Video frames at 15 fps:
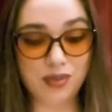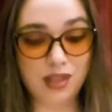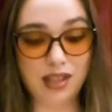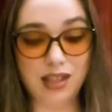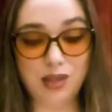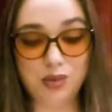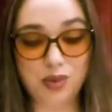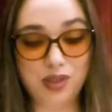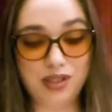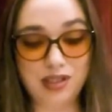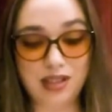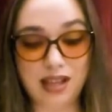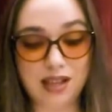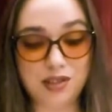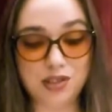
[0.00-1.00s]
He wouldn't
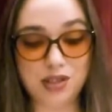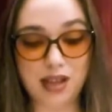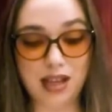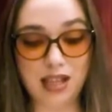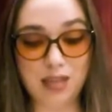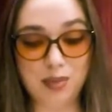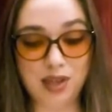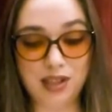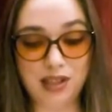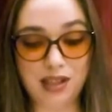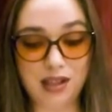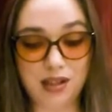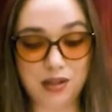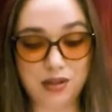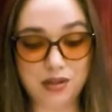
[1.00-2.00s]
catch anybody
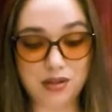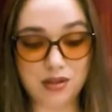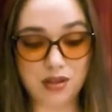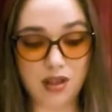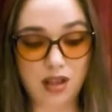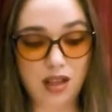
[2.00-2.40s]
else